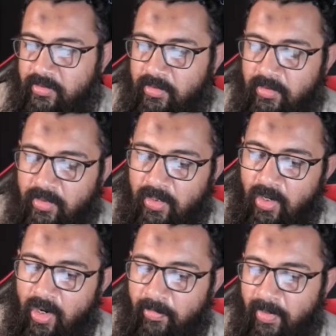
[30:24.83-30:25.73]
the
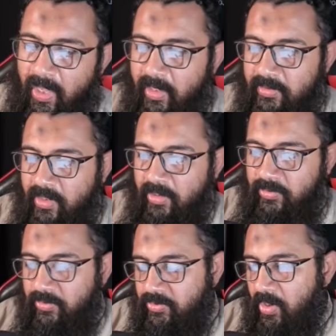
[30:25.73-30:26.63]
cloud plan is
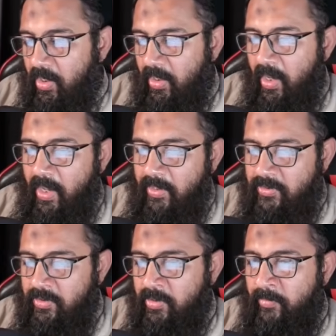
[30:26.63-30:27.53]
also starting at
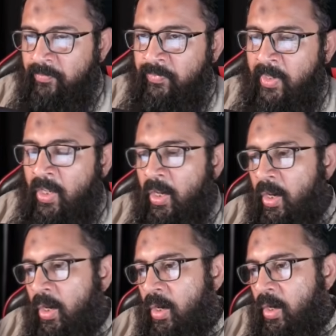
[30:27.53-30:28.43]

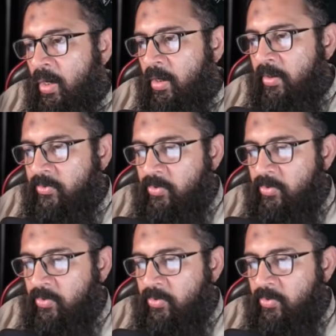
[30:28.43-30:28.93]
$20